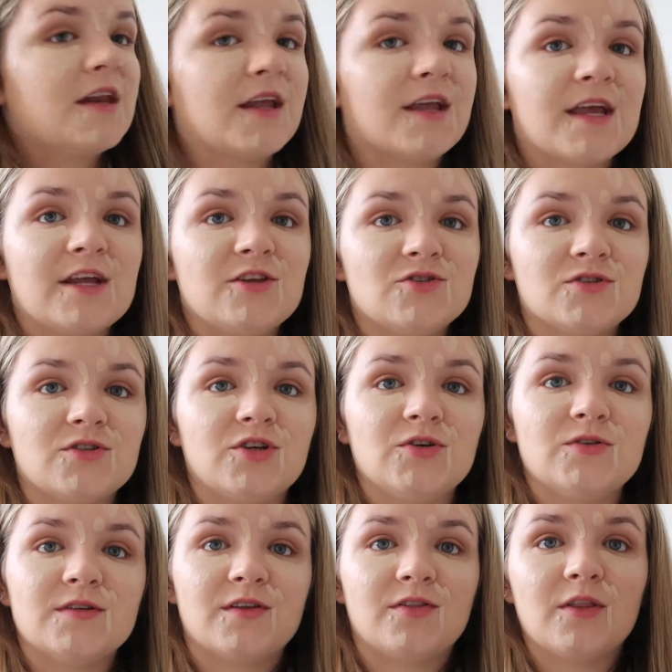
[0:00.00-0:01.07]
then again, just
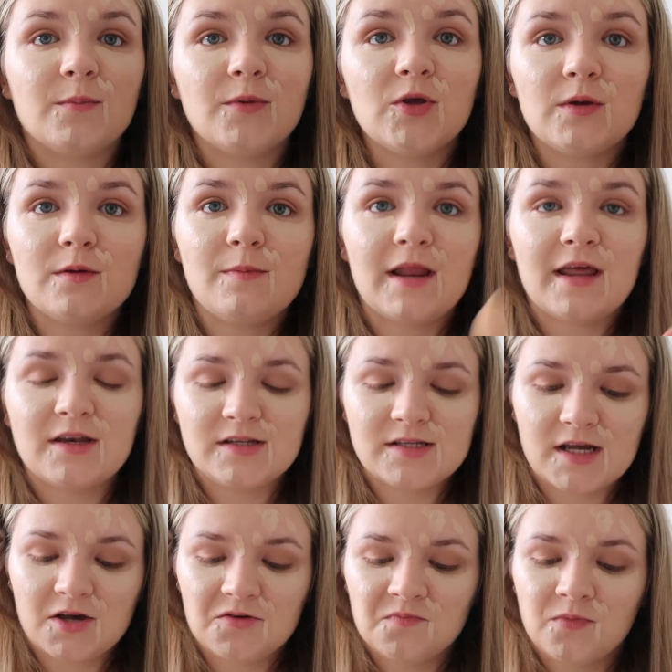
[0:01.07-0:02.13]
using the beauty
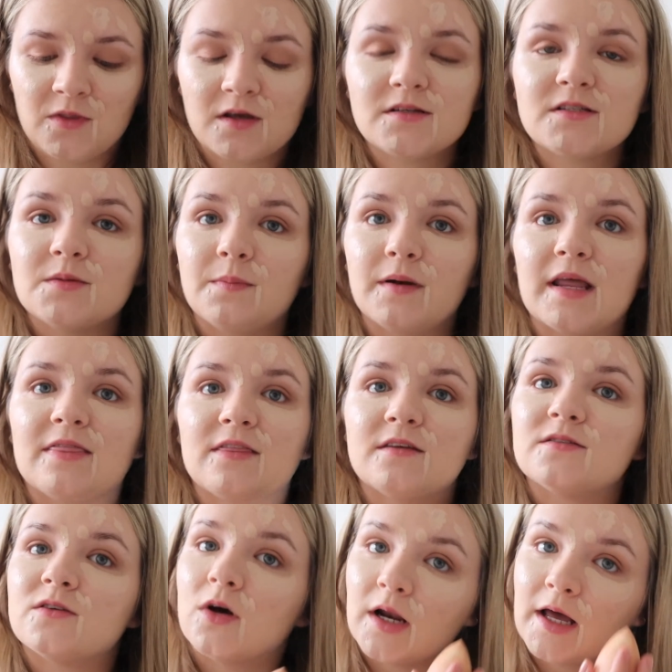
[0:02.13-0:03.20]
blender to blend
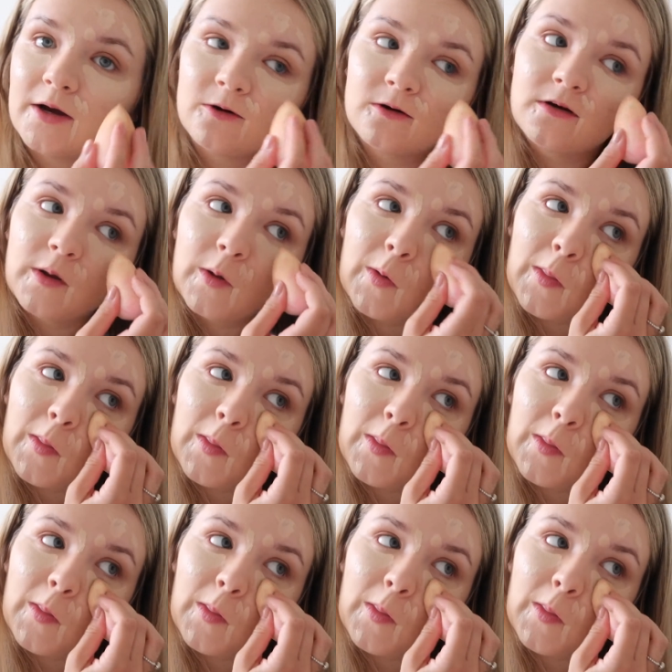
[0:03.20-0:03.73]
this all out.